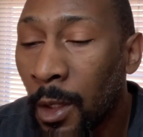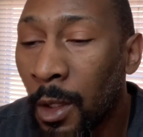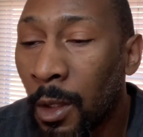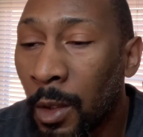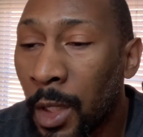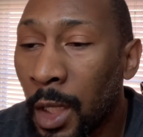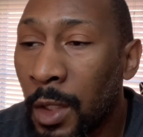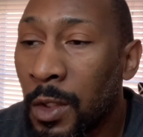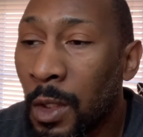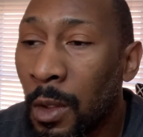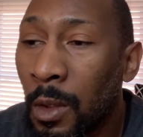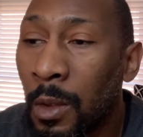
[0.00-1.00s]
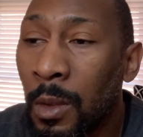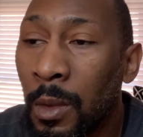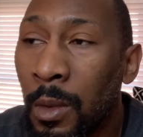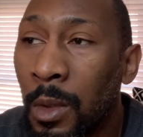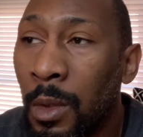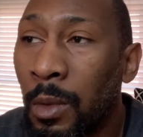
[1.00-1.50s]
Okay,
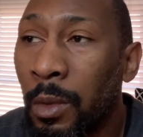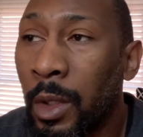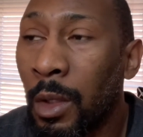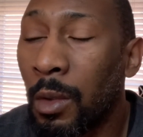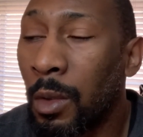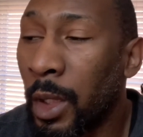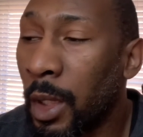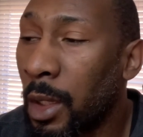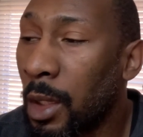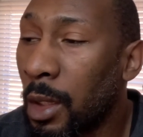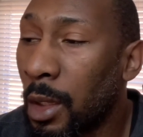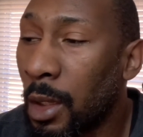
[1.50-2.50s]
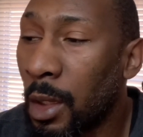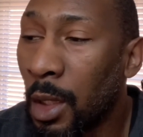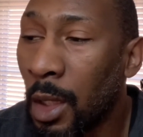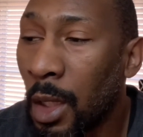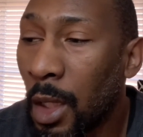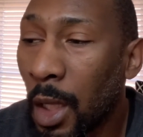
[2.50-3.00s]
so real quick,
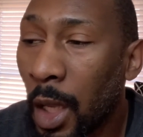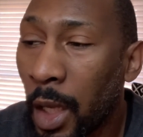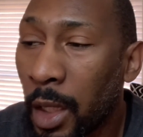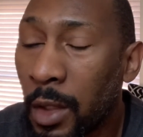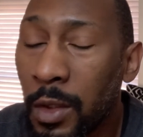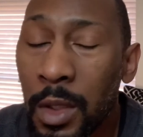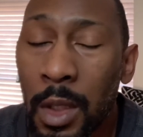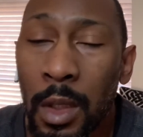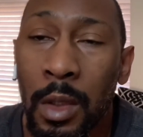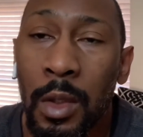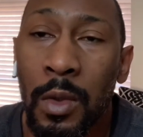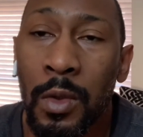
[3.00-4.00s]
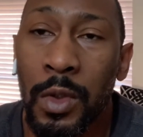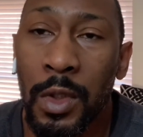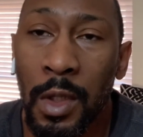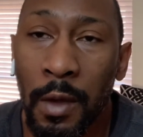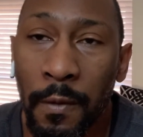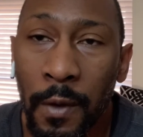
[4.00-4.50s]
I can see a huge
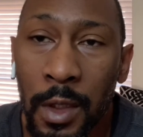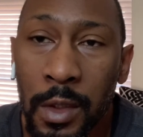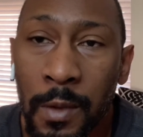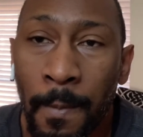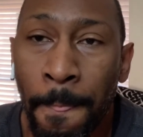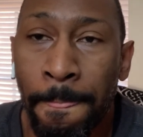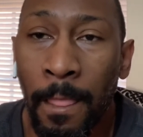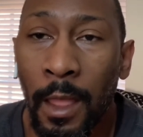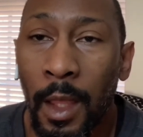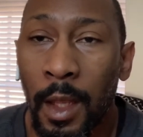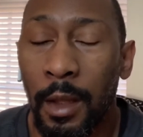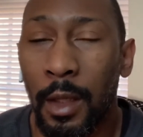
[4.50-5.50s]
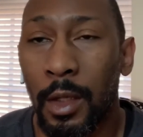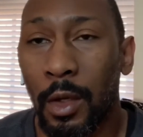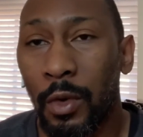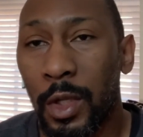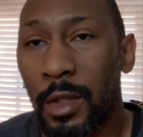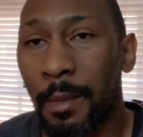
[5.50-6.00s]
difference in the
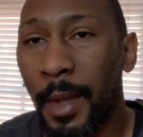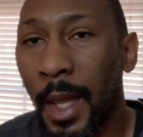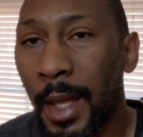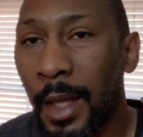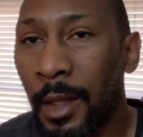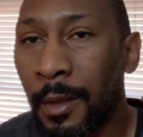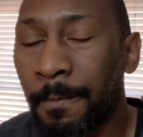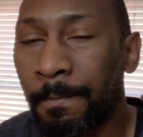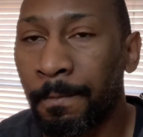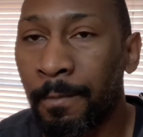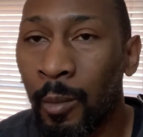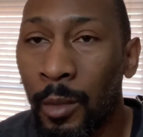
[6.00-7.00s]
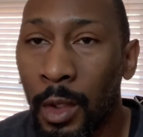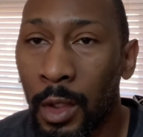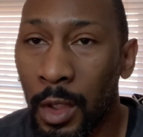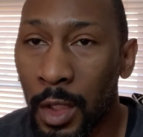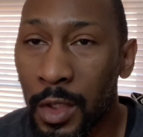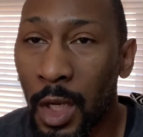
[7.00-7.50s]
decrease in pain.
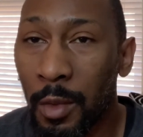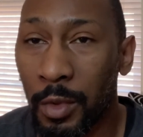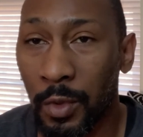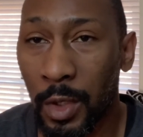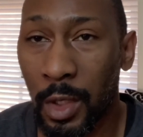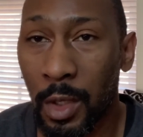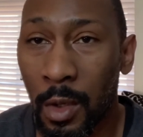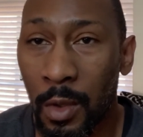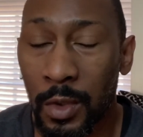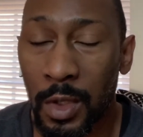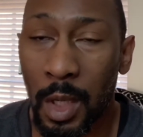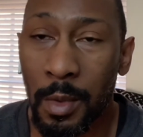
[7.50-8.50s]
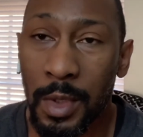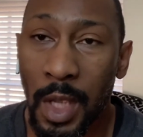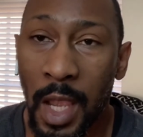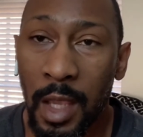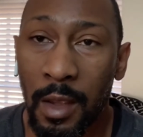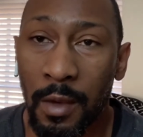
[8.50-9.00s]
Yesterday was really cold, so I was
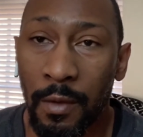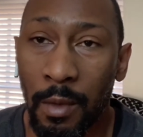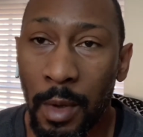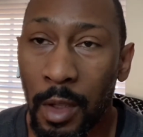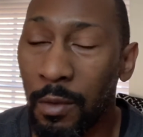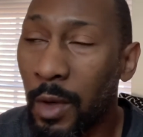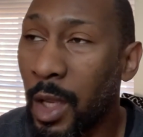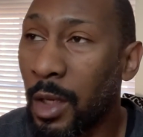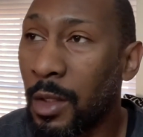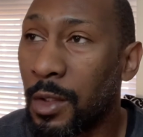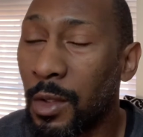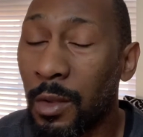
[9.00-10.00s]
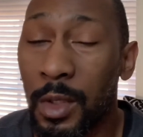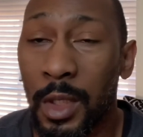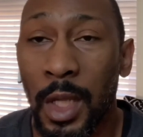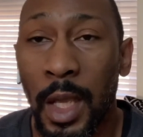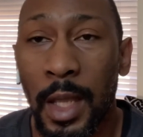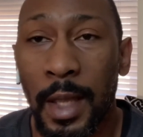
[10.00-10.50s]
aching from arthritis. So
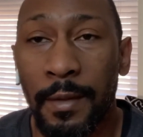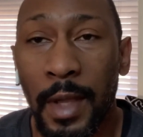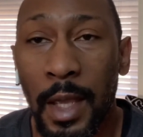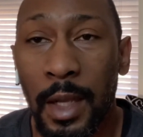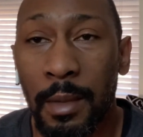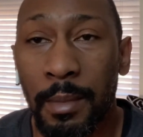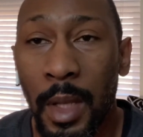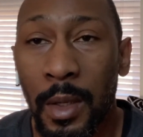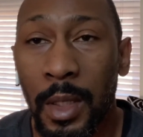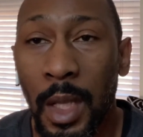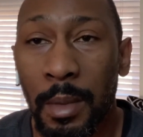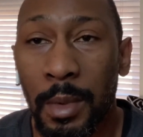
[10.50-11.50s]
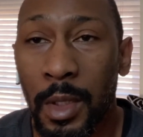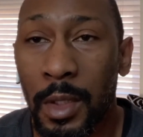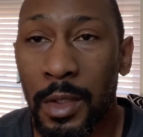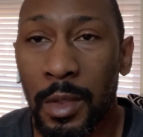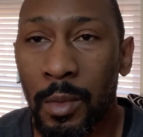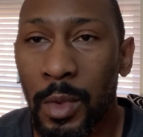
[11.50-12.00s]
today I've had a better day
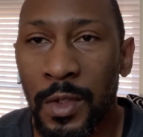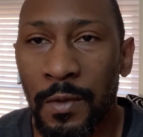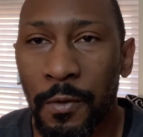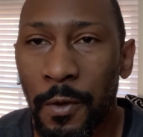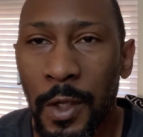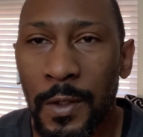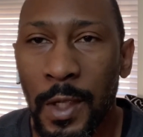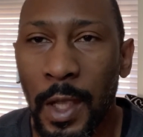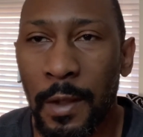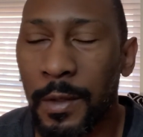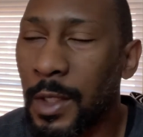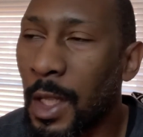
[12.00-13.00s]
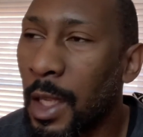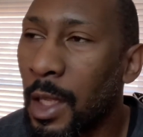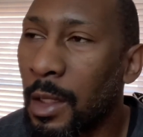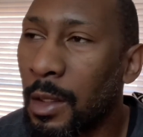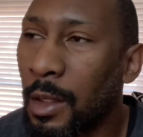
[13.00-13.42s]
because it wasn't freezing outside.